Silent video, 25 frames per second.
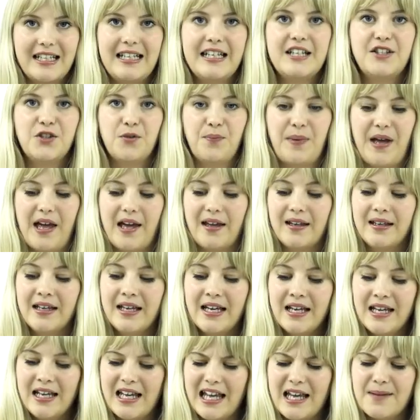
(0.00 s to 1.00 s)
a little bit,
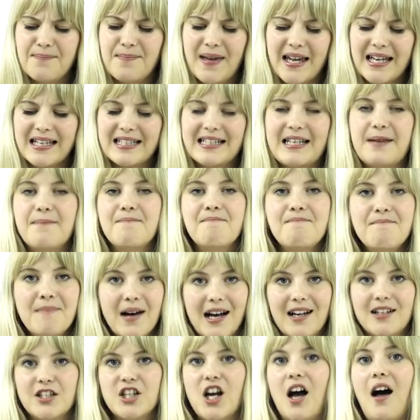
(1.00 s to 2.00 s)
it makes it
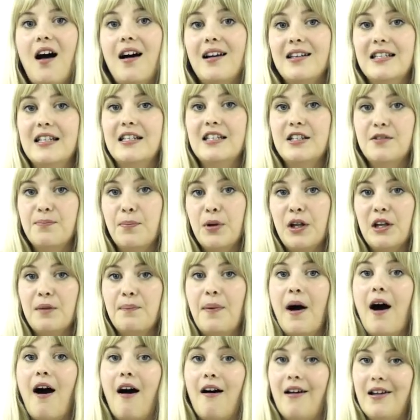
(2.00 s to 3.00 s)
much harder to pull
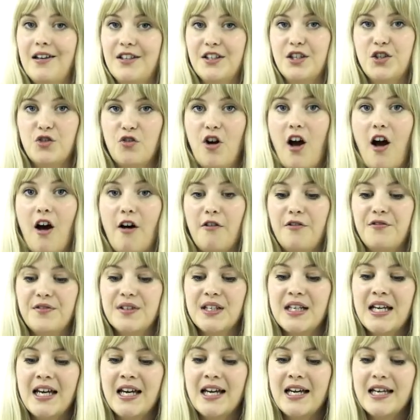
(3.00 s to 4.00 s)
apart and to draft.
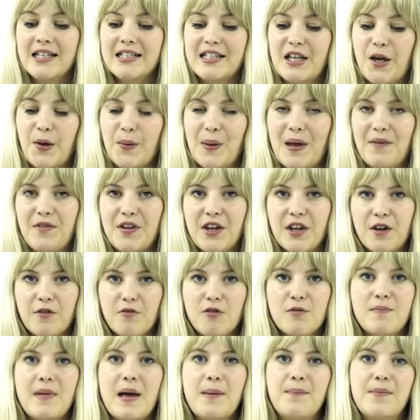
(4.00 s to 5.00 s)
So if you can
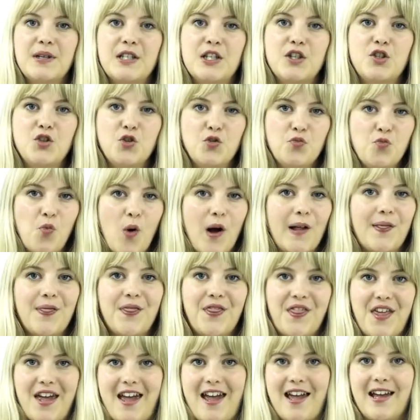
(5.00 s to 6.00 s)
remember to do
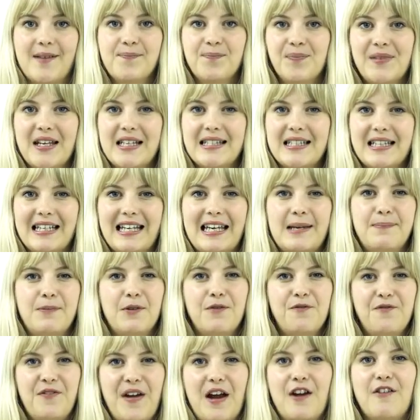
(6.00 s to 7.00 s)
one thing, it's to keep a
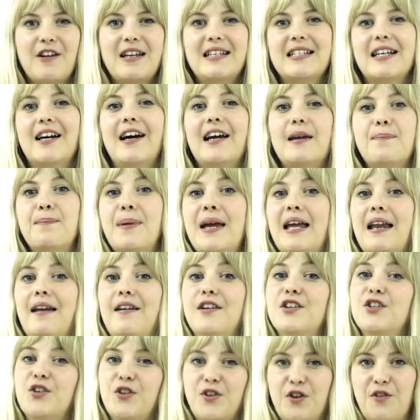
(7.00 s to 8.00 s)
very tight
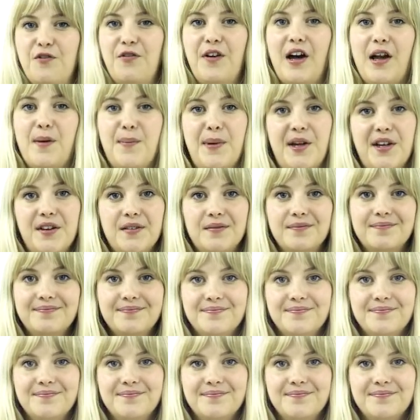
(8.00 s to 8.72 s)
pinch on your fibre.